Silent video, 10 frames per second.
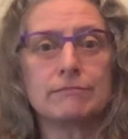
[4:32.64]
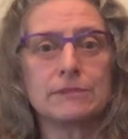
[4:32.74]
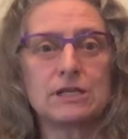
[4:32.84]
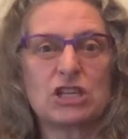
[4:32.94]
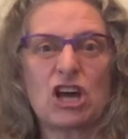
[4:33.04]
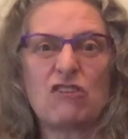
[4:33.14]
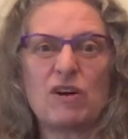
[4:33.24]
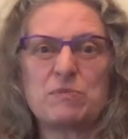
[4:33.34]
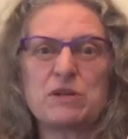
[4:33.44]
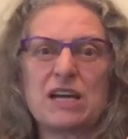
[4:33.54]
is kind of
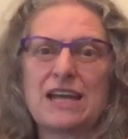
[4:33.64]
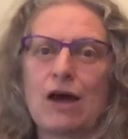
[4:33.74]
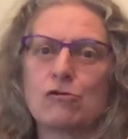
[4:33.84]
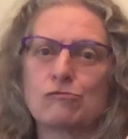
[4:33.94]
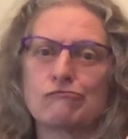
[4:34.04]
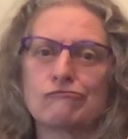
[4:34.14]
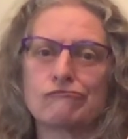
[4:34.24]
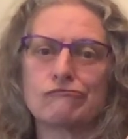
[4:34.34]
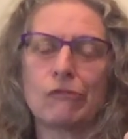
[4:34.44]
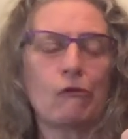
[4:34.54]
upside down.
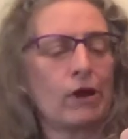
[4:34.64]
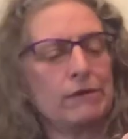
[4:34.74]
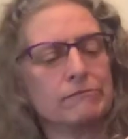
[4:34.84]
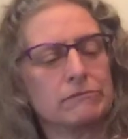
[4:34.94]
Okay?